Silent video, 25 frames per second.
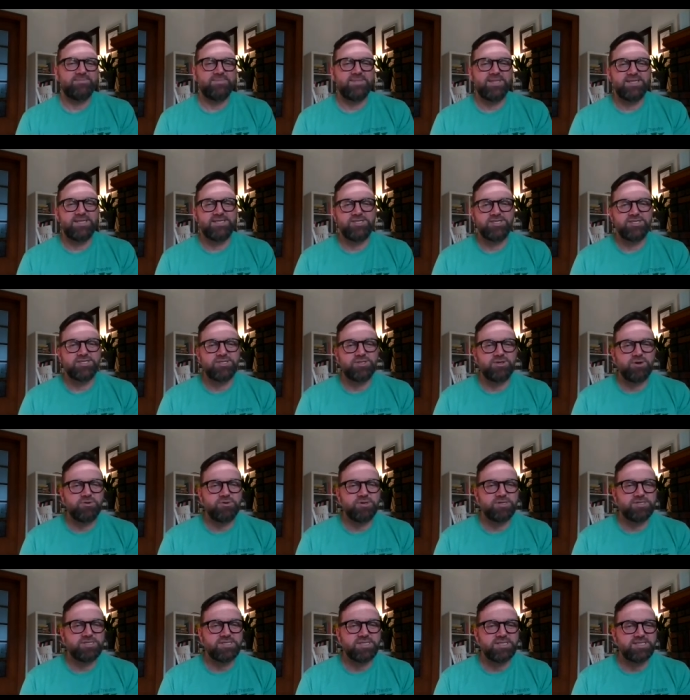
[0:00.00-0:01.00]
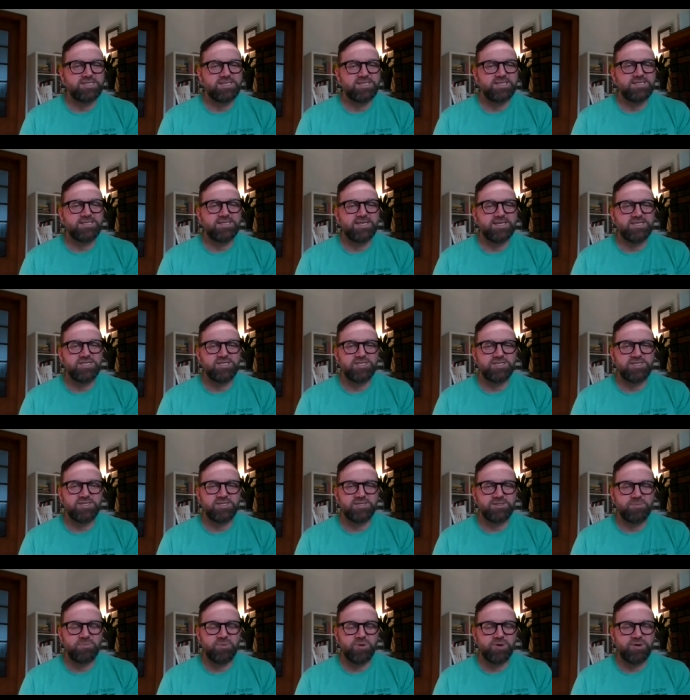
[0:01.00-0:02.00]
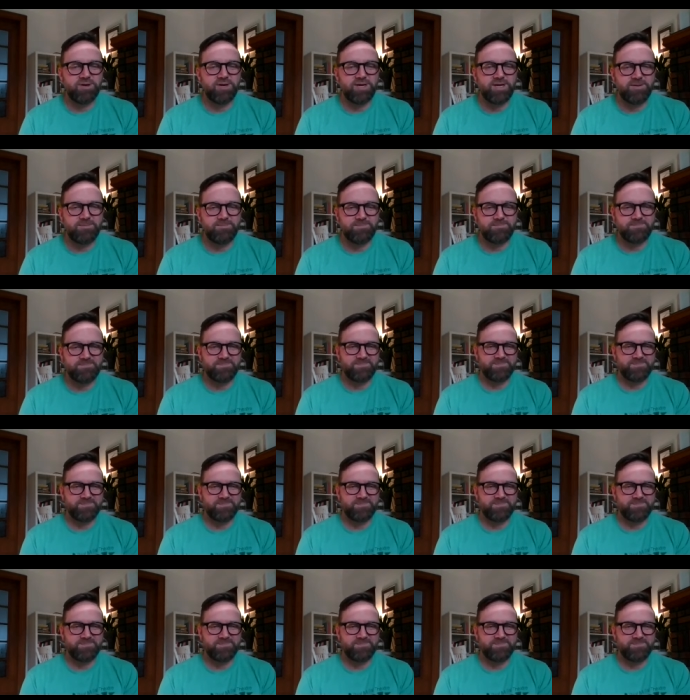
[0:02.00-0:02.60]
And then just notice the sensations in the body.